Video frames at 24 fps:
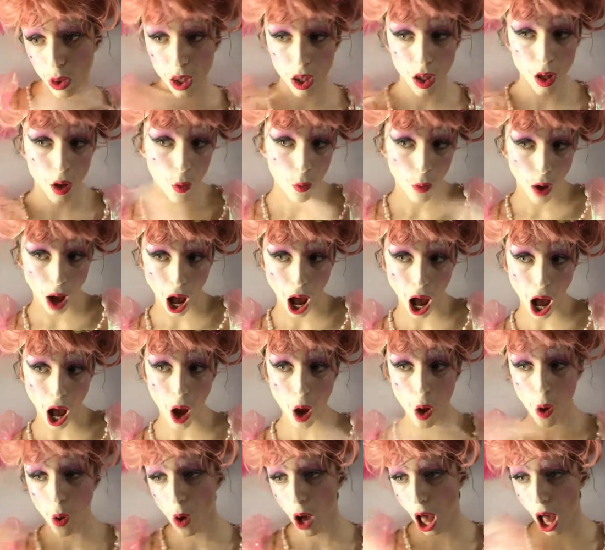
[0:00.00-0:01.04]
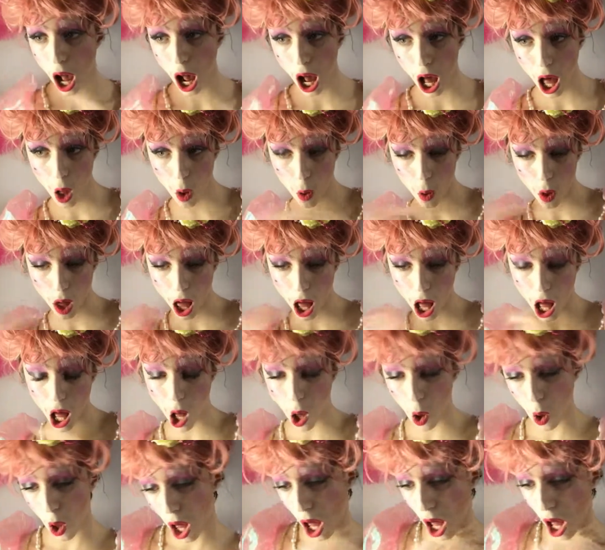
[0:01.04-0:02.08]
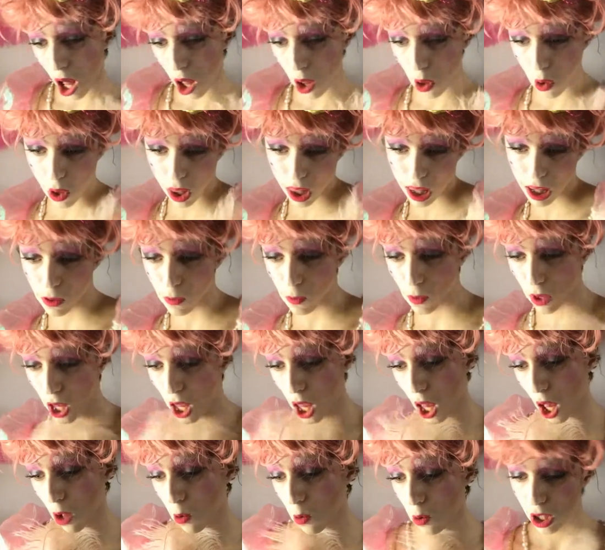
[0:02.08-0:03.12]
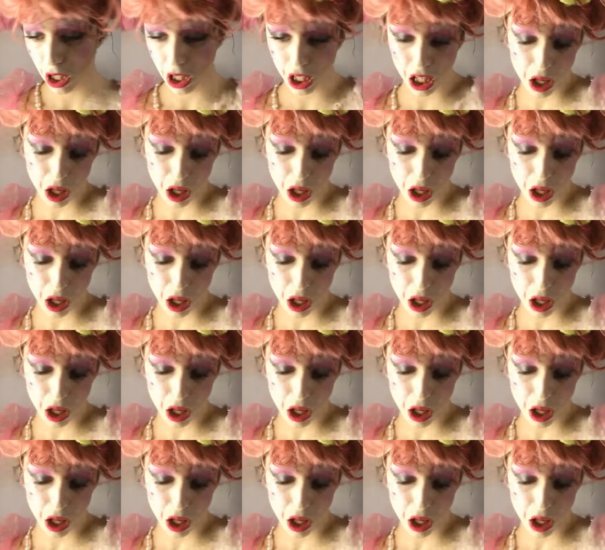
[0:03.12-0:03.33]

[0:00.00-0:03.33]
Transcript: All the products I use will be listed in the video description.